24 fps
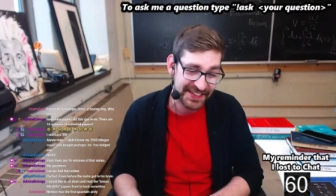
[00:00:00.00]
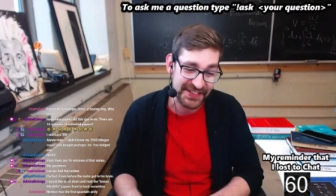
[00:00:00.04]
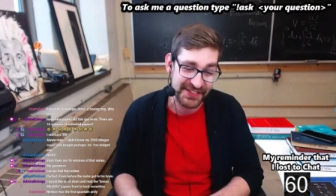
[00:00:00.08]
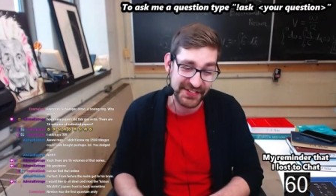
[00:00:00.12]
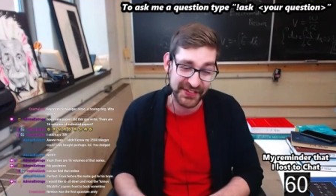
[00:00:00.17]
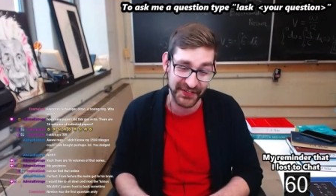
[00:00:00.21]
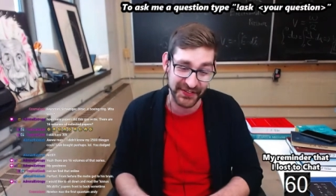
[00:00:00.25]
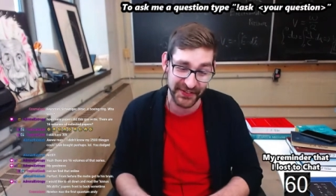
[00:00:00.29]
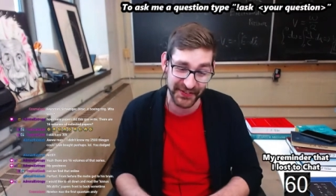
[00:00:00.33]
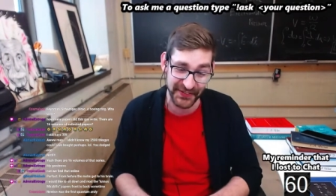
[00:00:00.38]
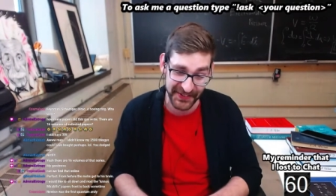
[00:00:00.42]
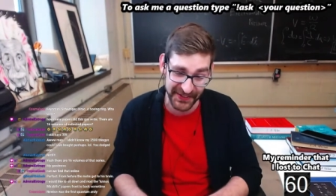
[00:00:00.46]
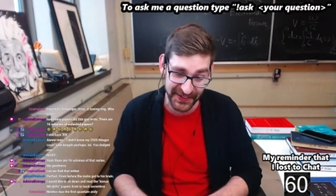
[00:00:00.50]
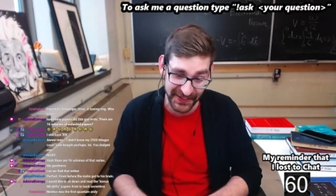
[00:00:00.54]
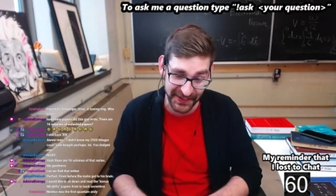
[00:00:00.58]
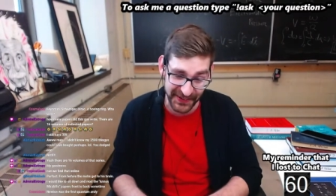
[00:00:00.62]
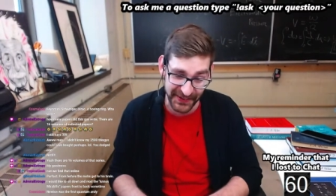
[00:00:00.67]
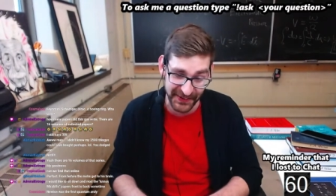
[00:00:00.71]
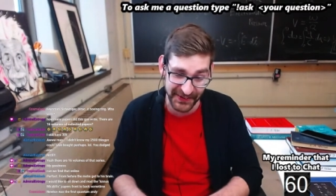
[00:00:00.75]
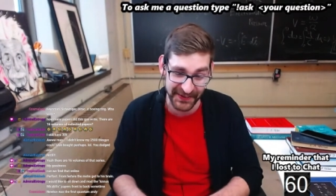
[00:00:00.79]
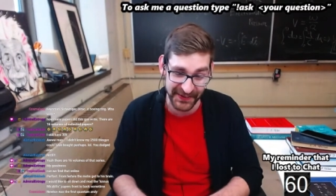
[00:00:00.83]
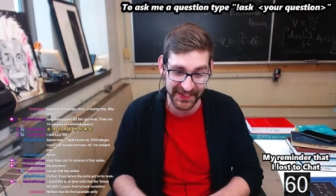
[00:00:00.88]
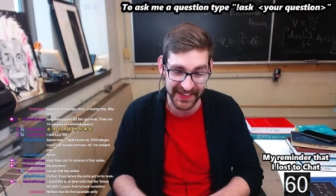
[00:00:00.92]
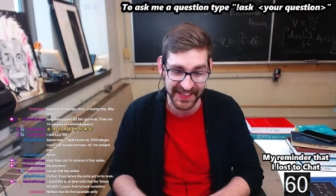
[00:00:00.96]

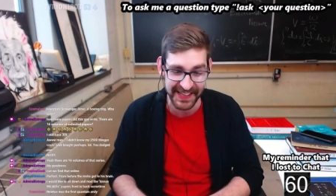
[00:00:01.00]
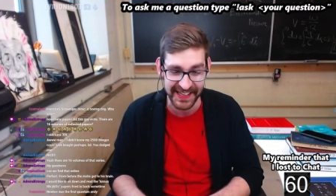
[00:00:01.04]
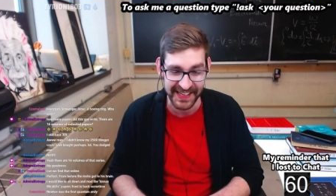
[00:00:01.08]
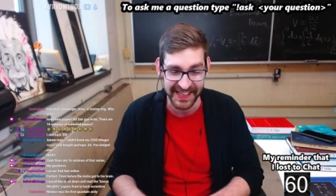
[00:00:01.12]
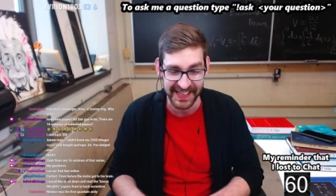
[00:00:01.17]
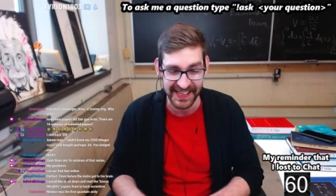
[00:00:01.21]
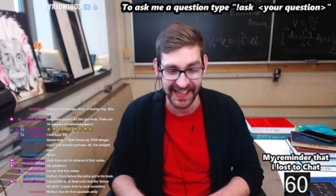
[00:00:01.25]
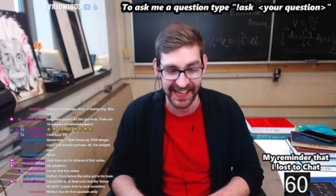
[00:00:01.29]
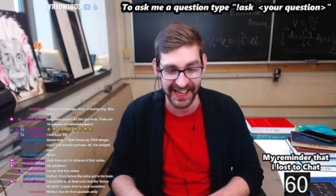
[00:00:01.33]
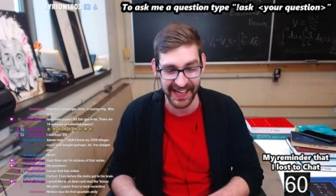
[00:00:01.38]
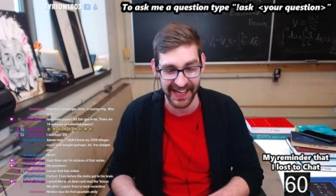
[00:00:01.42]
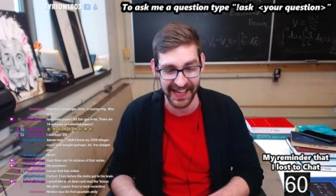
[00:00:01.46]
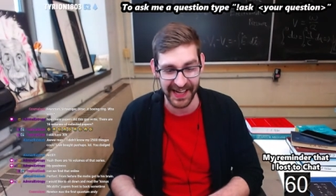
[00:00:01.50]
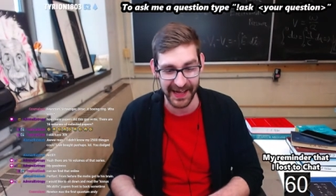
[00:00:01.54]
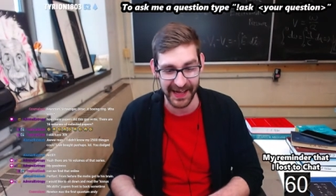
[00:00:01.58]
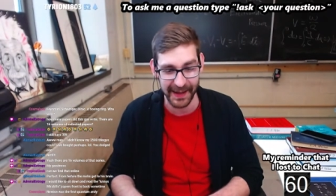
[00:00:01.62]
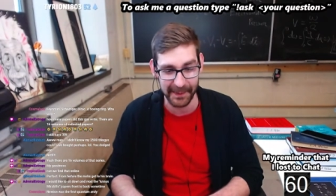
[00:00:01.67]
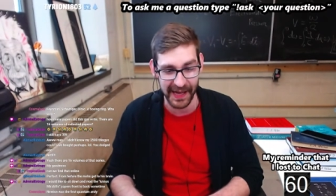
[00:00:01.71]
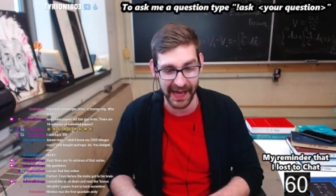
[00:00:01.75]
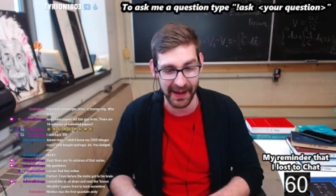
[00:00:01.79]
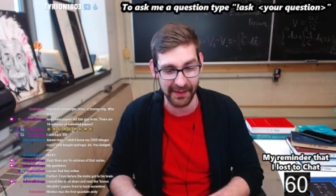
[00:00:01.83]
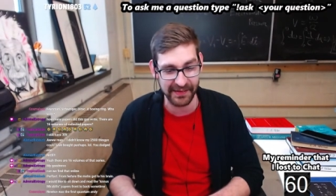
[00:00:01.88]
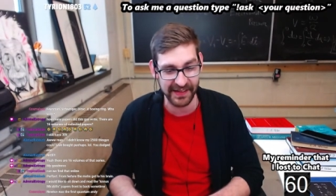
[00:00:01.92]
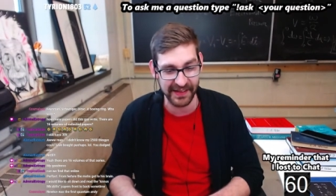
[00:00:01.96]
True.
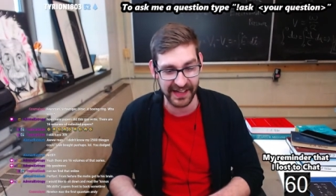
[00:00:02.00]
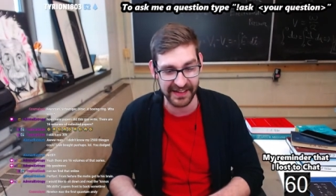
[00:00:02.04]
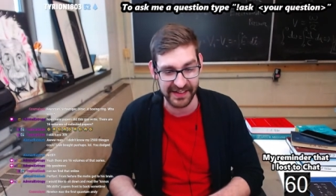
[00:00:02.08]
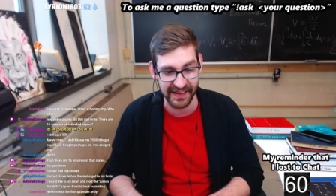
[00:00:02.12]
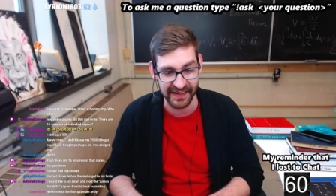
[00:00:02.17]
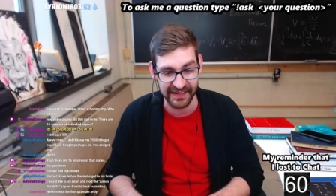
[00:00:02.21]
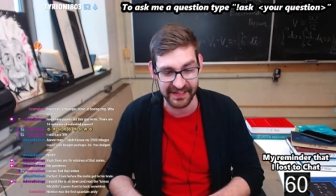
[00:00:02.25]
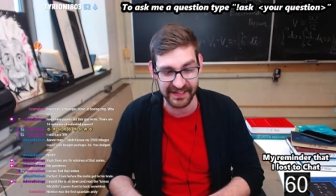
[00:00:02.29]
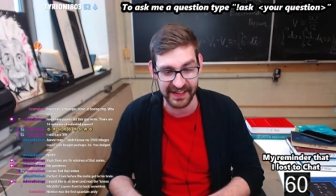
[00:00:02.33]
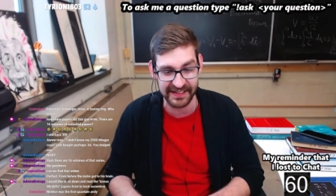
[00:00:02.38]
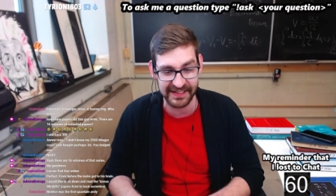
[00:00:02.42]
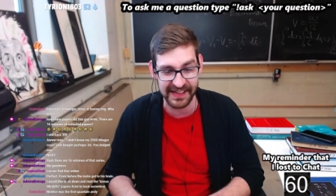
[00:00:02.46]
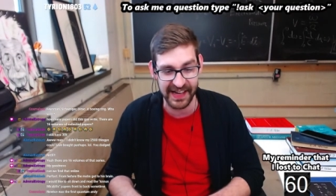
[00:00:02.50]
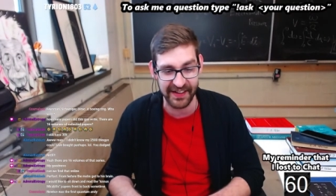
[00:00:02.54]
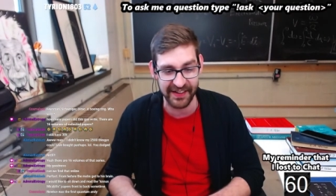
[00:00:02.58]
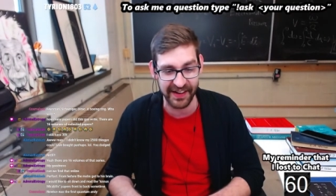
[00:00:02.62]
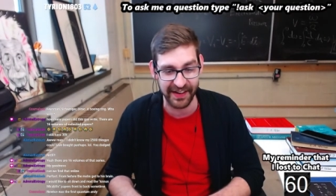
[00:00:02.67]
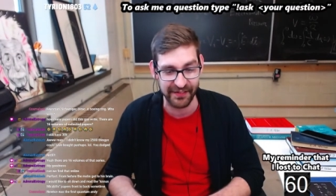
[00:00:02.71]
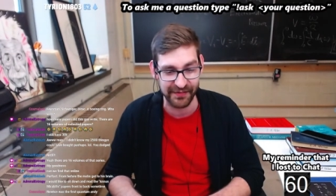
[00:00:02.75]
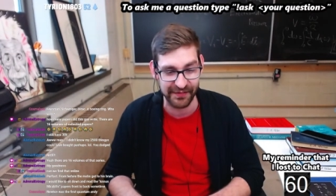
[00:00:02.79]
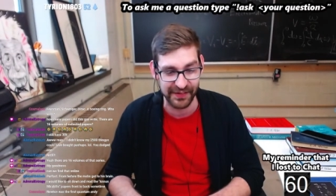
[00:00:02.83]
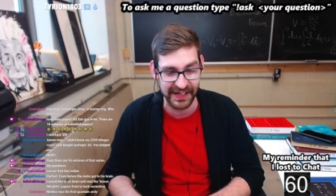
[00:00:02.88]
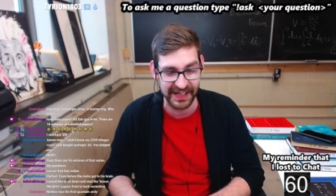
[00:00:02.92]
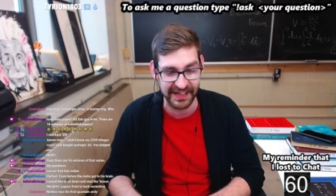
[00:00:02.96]
Um, I would like to sit down
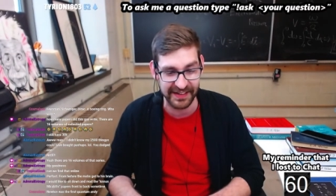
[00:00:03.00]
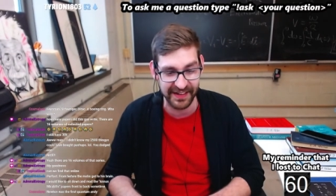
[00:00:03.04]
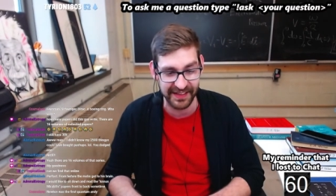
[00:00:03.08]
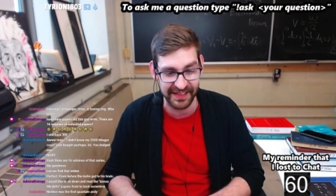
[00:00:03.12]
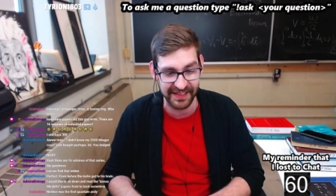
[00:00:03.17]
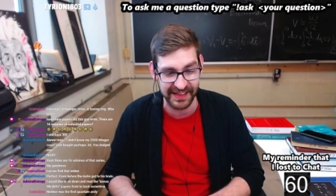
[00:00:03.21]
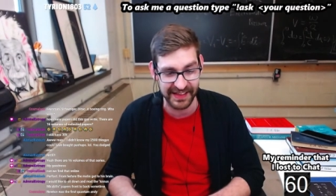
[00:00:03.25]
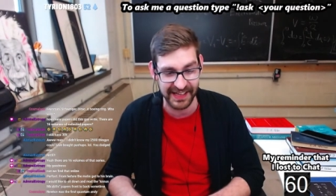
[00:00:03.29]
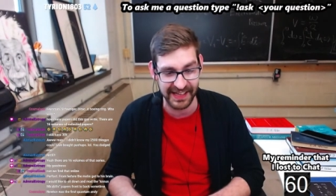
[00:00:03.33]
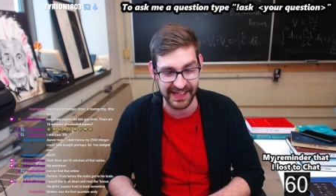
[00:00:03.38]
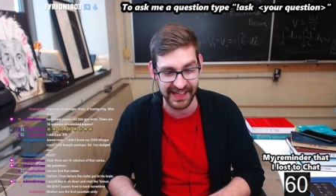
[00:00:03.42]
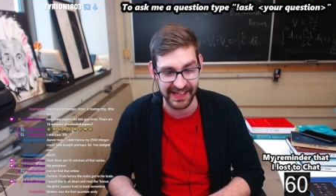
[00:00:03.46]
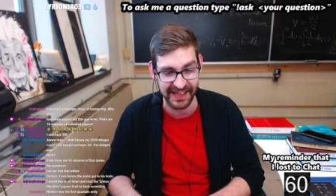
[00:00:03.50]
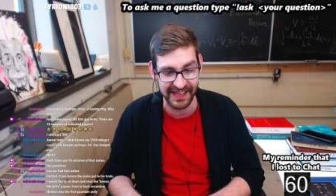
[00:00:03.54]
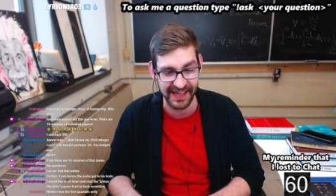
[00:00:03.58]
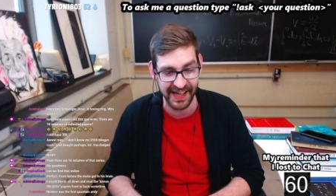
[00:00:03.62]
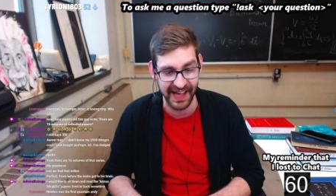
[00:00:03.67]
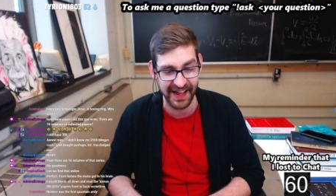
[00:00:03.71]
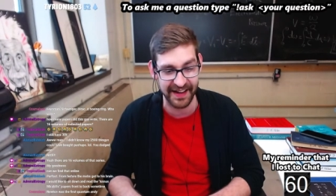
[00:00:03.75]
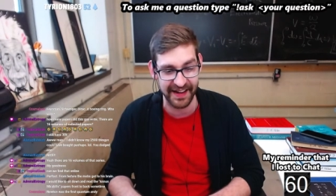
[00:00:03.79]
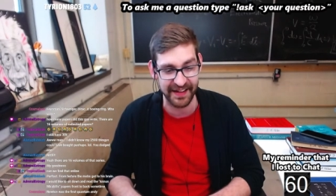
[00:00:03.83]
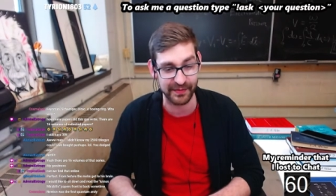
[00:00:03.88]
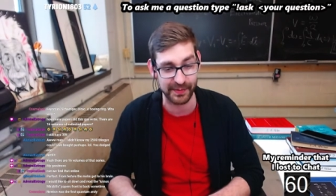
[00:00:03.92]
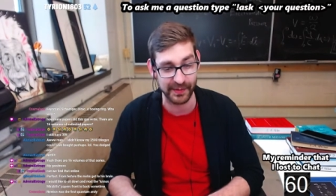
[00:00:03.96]
and read the
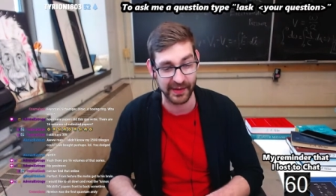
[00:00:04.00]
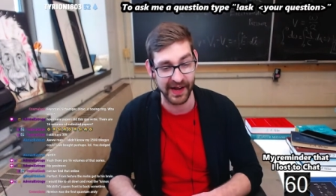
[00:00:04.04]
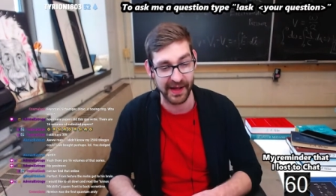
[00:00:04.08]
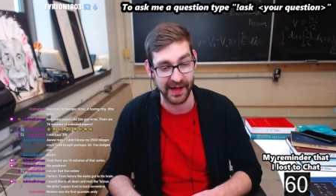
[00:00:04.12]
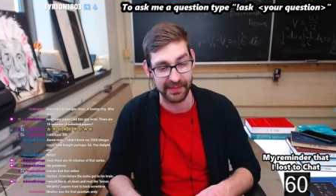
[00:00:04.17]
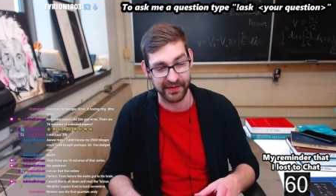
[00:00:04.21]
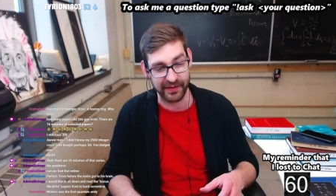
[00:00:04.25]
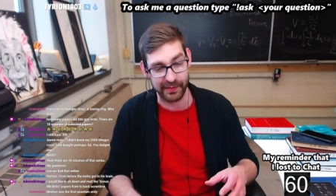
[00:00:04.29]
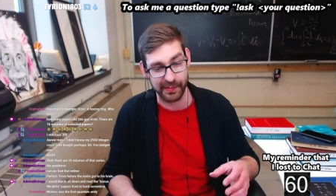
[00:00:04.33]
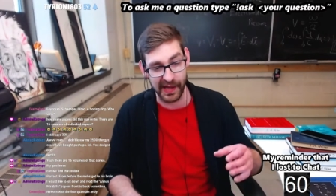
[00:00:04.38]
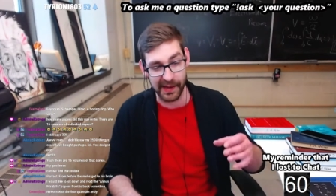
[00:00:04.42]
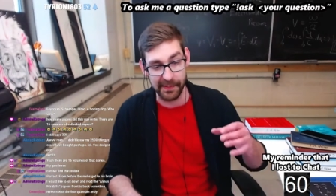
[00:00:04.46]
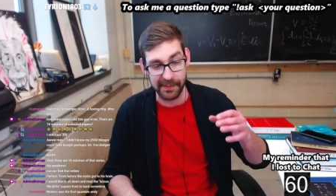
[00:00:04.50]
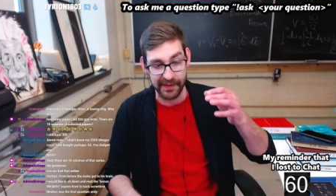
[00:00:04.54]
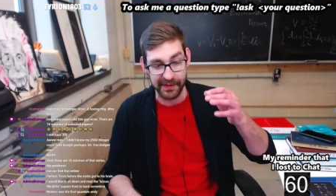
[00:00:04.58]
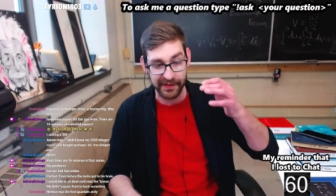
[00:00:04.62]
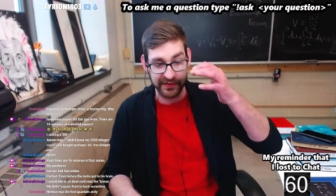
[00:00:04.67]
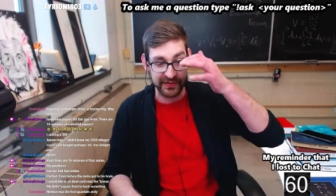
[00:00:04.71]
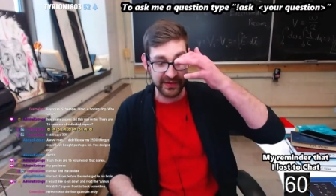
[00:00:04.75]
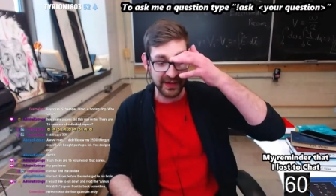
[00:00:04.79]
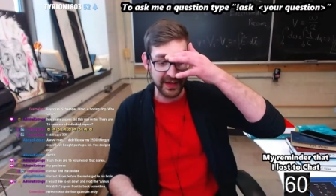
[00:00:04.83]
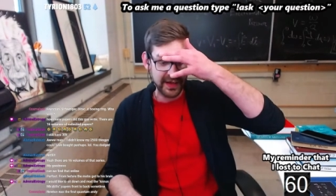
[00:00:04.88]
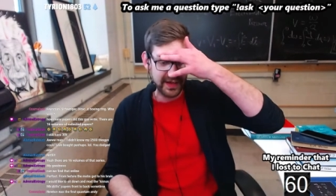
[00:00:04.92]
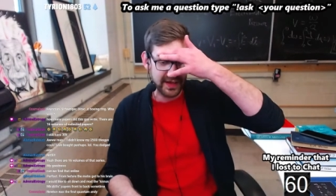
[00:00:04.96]
Anis Mirabilis
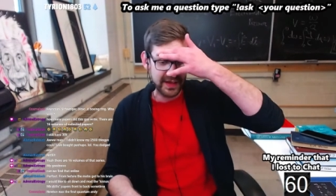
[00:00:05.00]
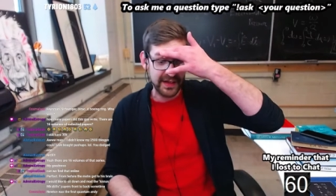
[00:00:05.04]
papers